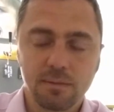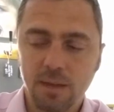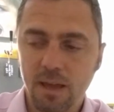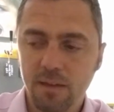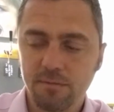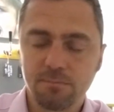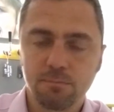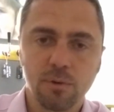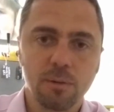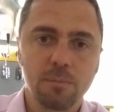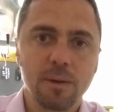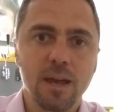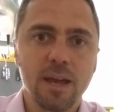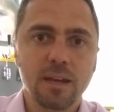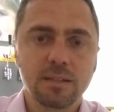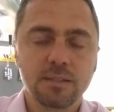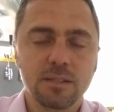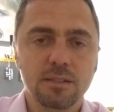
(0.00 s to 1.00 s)
have proper
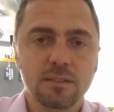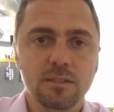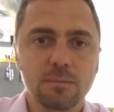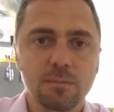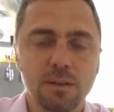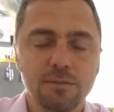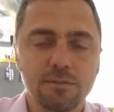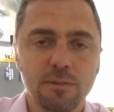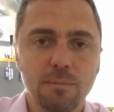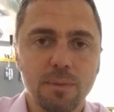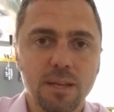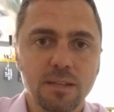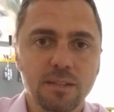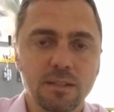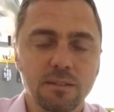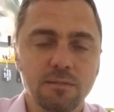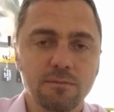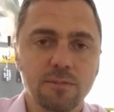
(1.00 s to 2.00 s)
access to my
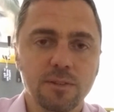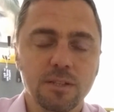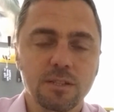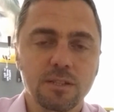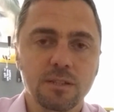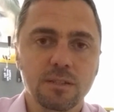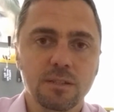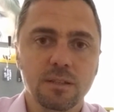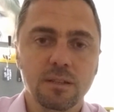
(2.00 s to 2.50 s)
fermenting fridges.